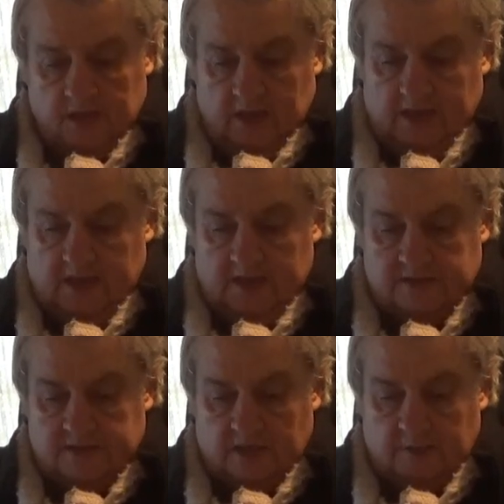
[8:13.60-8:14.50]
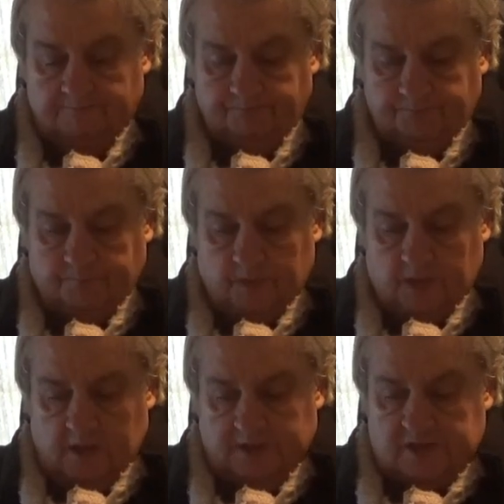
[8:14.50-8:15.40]
and
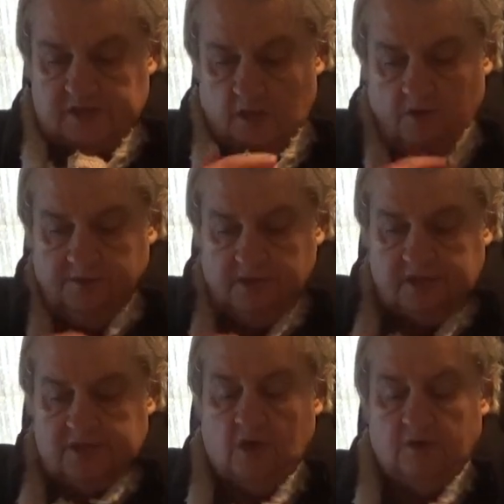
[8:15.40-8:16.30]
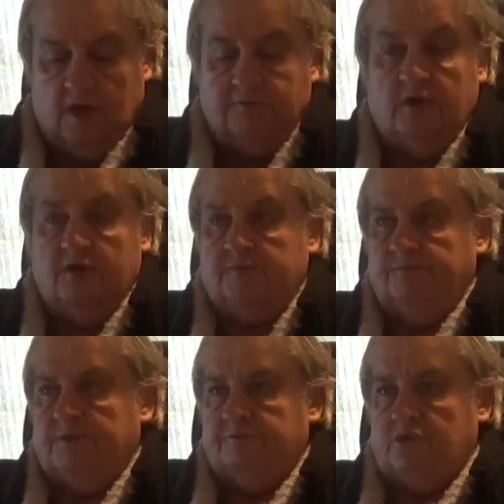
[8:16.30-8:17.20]
it's a song I wrote
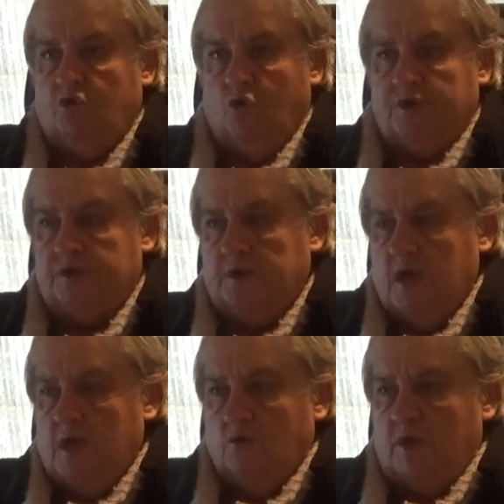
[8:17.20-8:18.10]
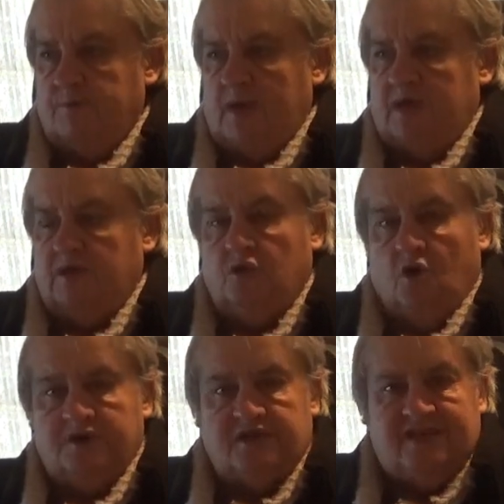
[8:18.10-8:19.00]
and recorded way back in
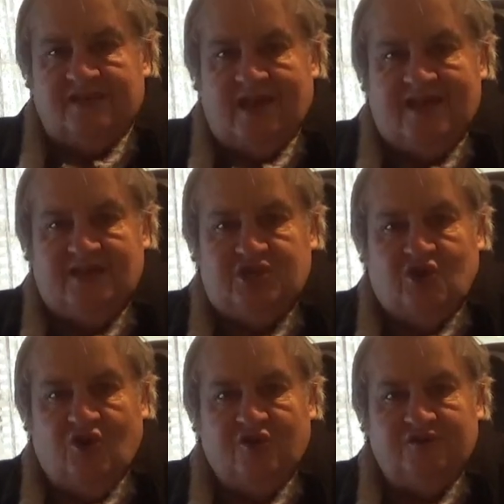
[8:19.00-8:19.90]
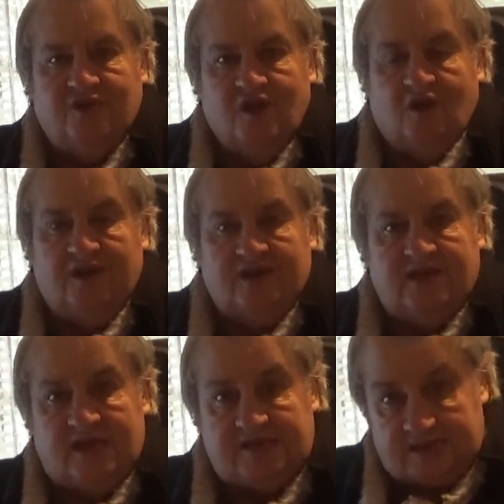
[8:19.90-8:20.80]
1989 on a
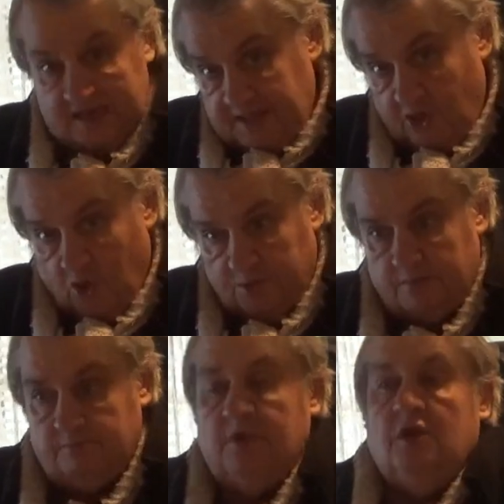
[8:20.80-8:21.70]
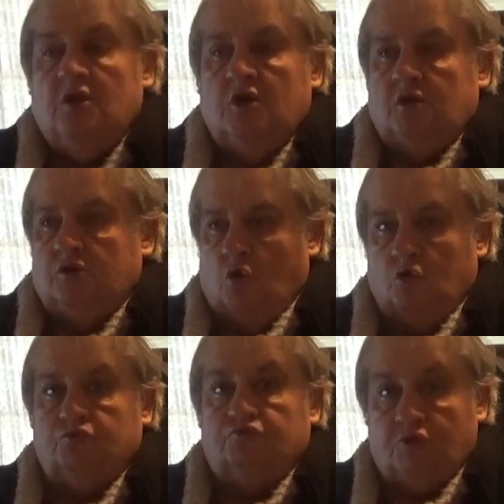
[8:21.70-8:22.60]
cassette album
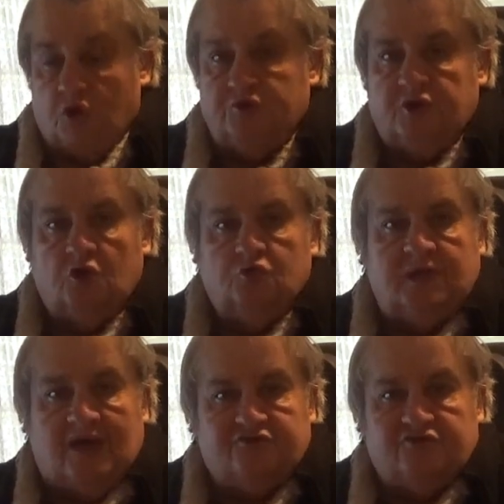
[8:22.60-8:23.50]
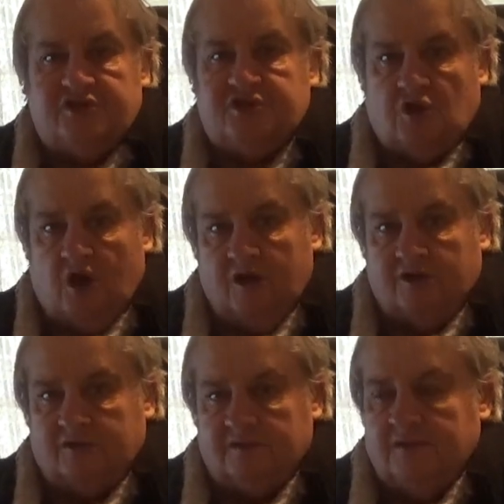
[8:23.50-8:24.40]
called Rodeo Country
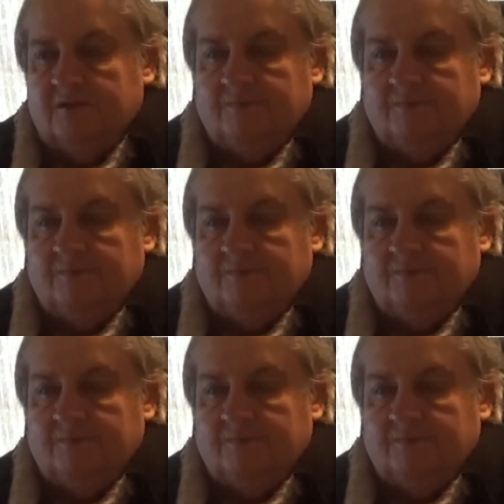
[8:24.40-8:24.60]
Style.